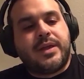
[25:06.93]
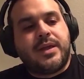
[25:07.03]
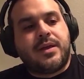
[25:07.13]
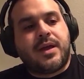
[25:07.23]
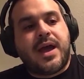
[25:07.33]

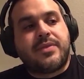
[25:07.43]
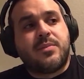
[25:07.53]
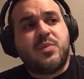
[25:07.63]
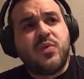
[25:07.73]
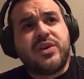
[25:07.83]
he had
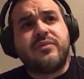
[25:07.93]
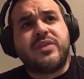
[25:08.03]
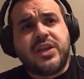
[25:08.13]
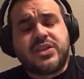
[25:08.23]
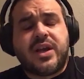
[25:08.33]
the movie on
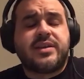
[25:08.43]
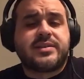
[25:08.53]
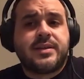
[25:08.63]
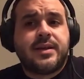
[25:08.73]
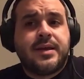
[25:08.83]

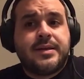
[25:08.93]
VHS,